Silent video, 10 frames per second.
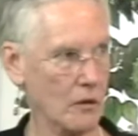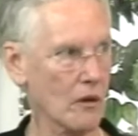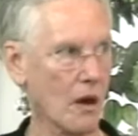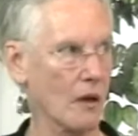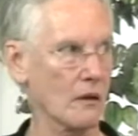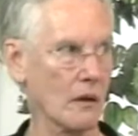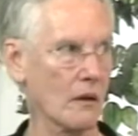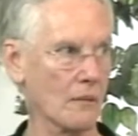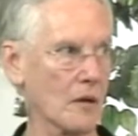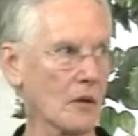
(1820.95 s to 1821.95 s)
or not,
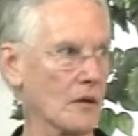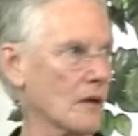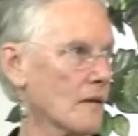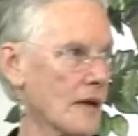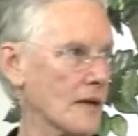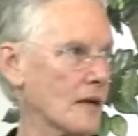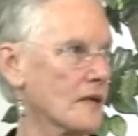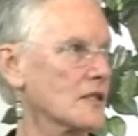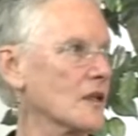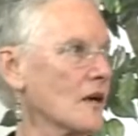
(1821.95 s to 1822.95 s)
you know, I
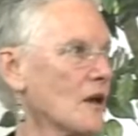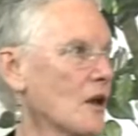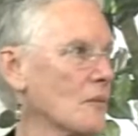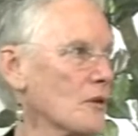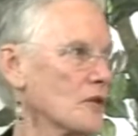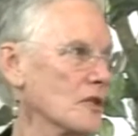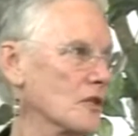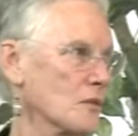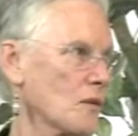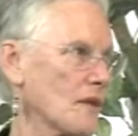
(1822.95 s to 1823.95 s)
can't
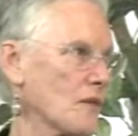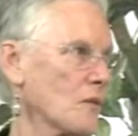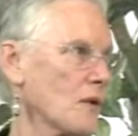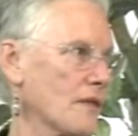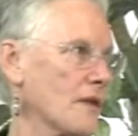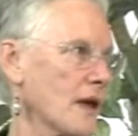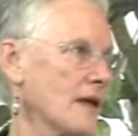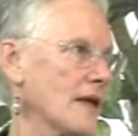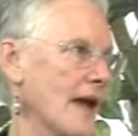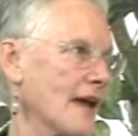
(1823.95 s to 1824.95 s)
predict with
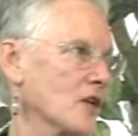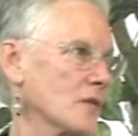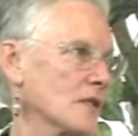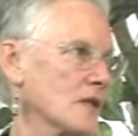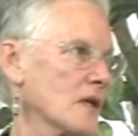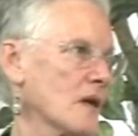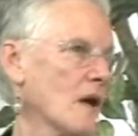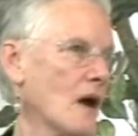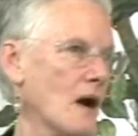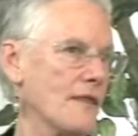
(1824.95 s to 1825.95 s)
any accuracy.
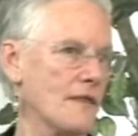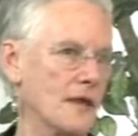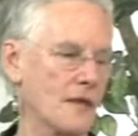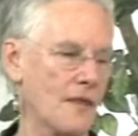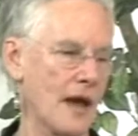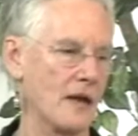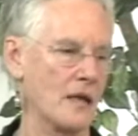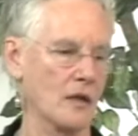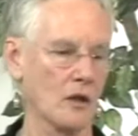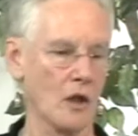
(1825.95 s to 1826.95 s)
I think that
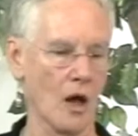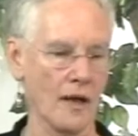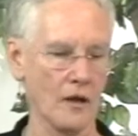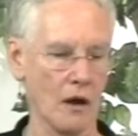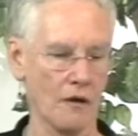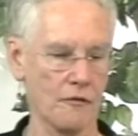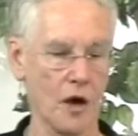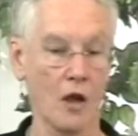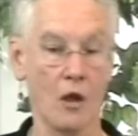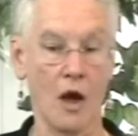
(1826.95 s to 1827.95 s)
in light of
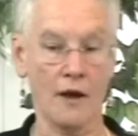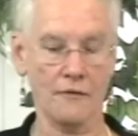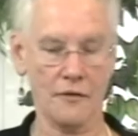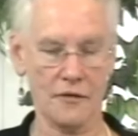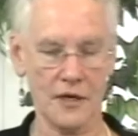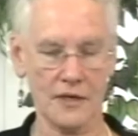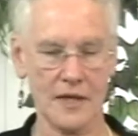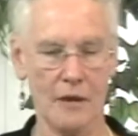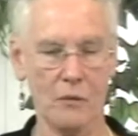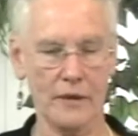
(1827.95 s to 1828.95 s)
a lot of the things
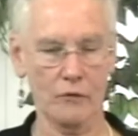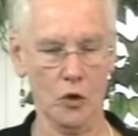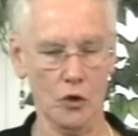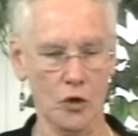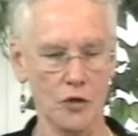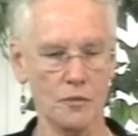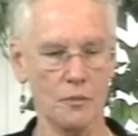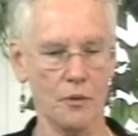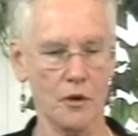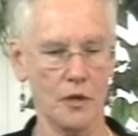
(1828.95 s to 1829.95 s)
that we've learned
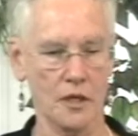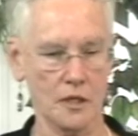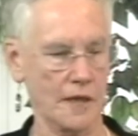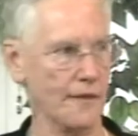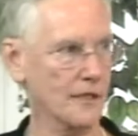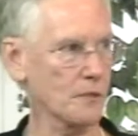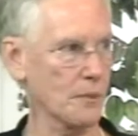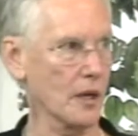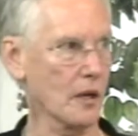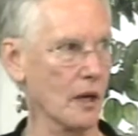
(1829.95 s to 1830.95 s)
pertinent to this
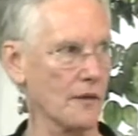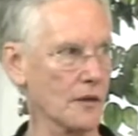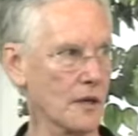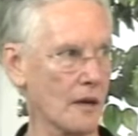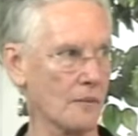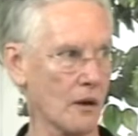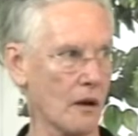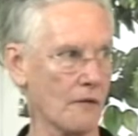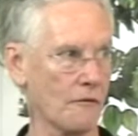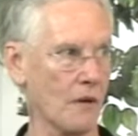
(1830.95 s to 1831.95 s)
bill and the type
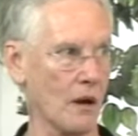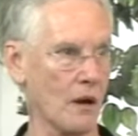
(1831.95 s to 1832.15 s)
of